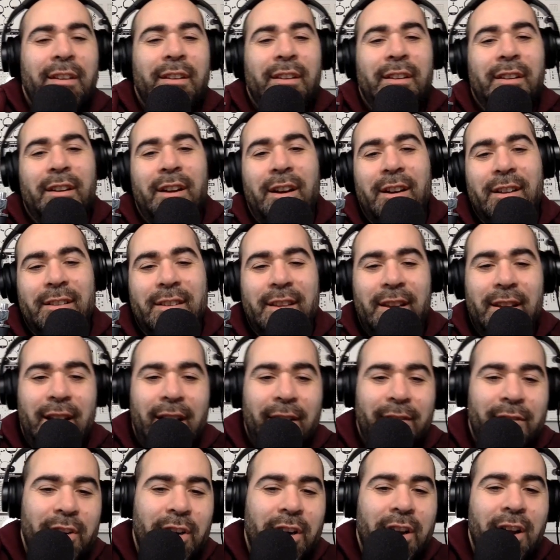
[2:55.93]
content
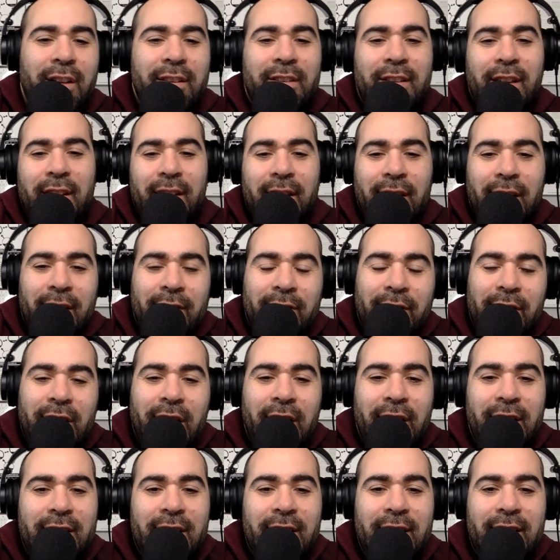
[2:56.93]
after content after
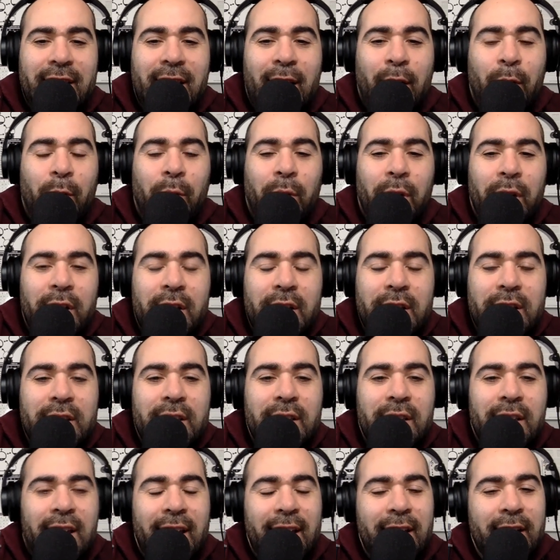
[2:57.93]
content that works
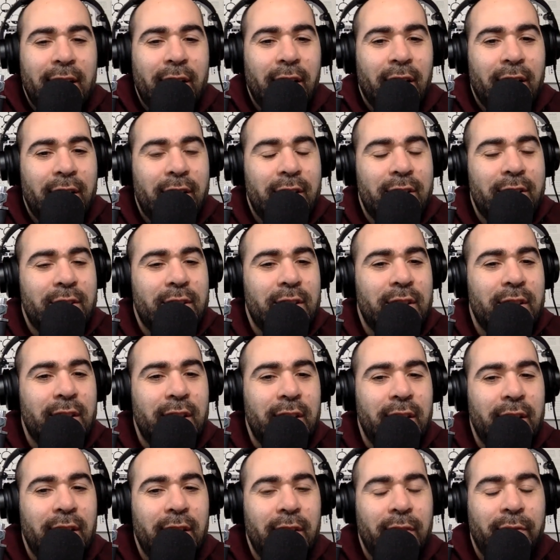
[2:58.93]
and garners
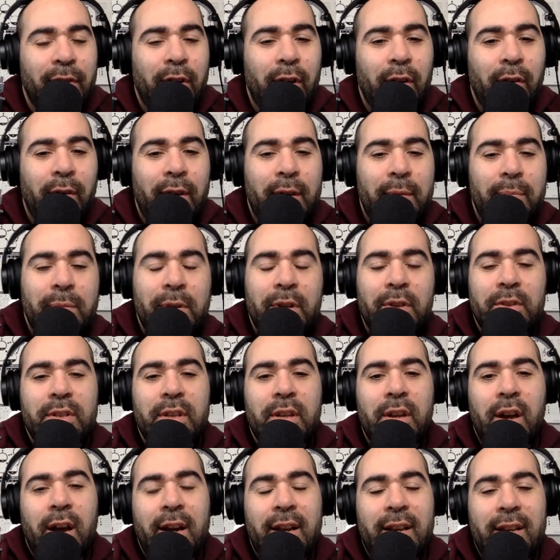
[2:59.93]
a following, builds
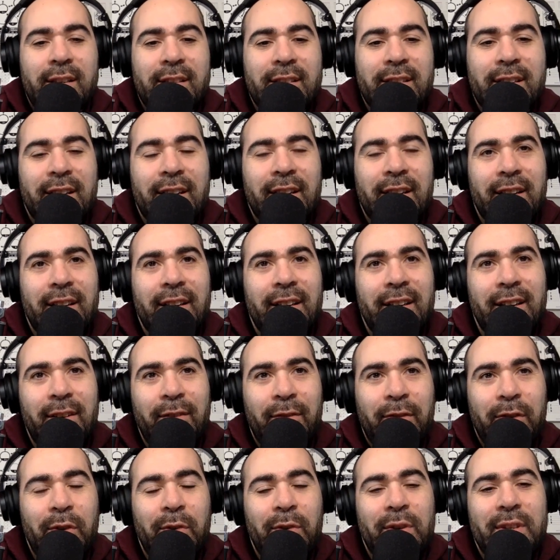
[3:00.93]
an audience,
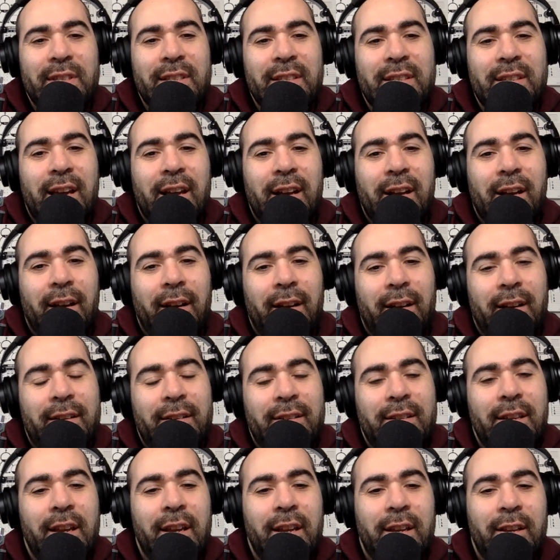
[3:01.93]
influences that
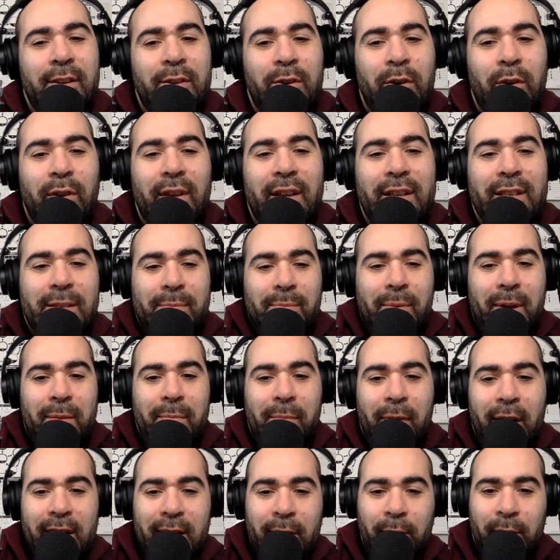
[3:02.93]
audience to then spend
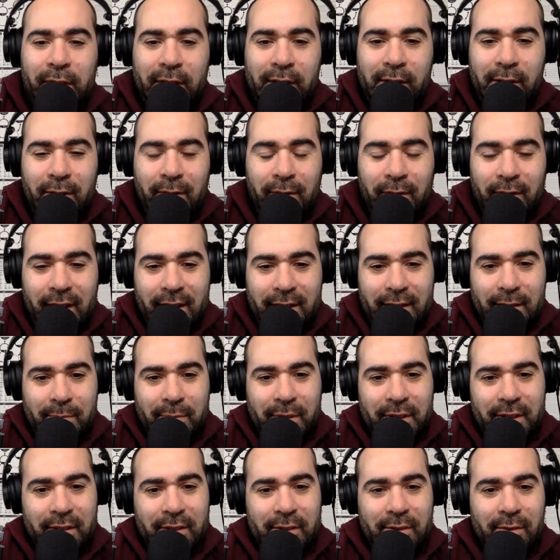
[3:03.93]
money with you as a
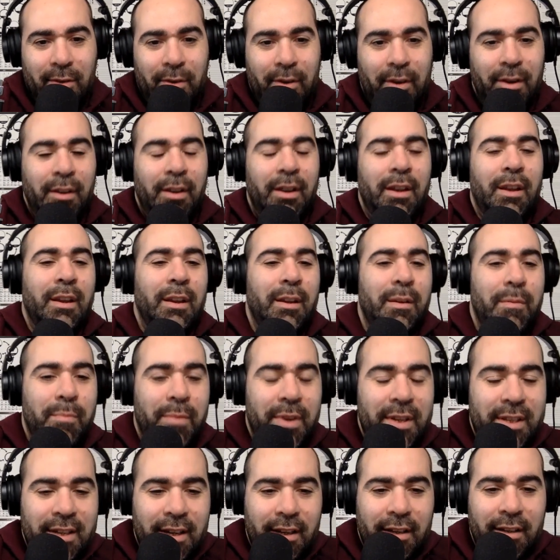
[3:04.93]
business owner,
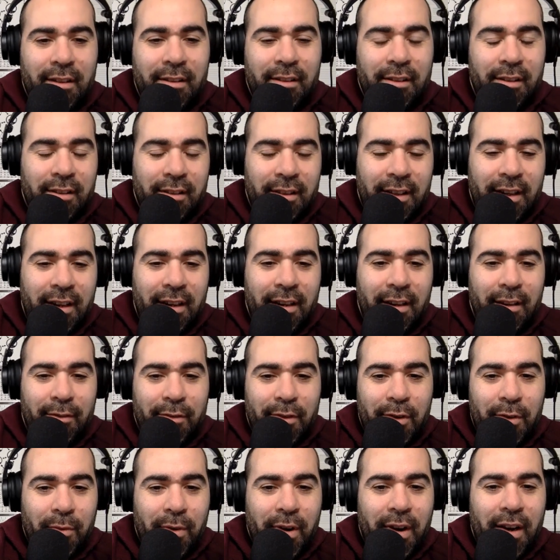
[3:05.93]
particularly if
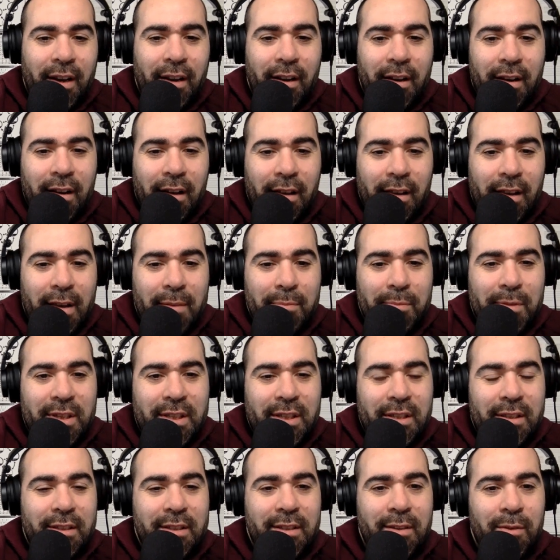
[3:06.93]
you're running an online
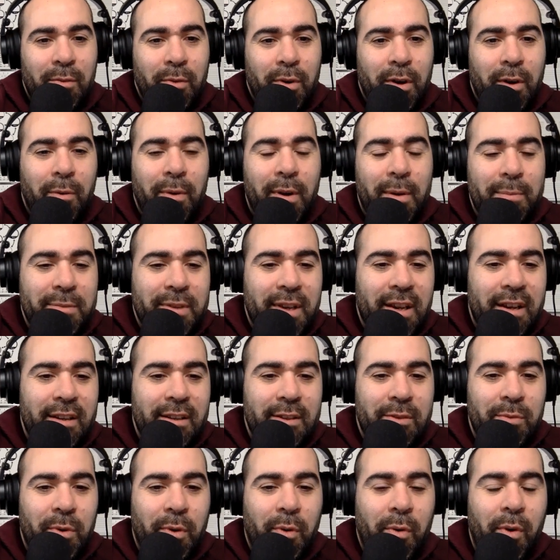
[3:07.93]
business where a website
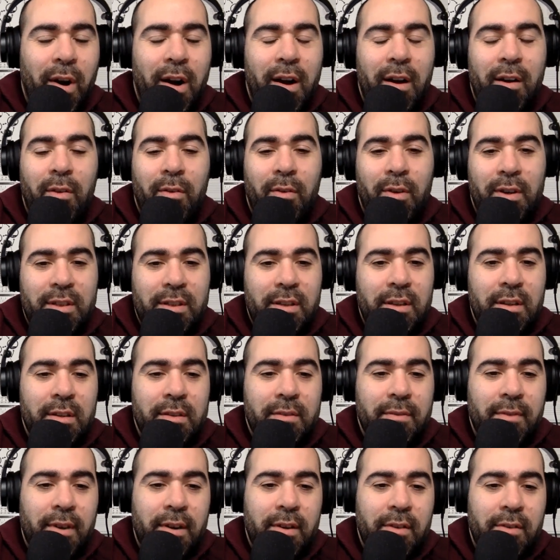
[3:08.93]
is required or a sales
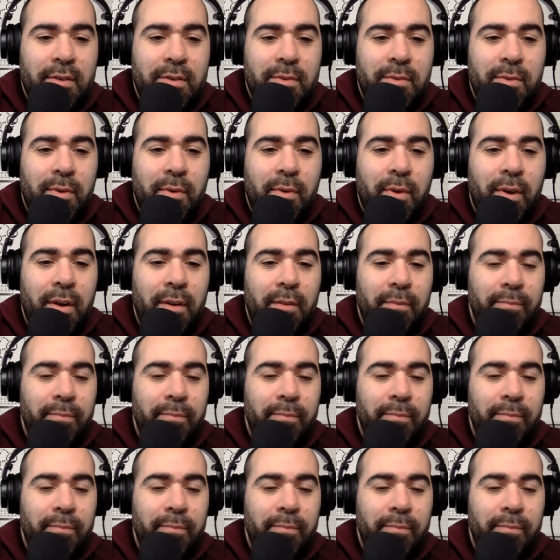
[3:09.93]
funnel is required.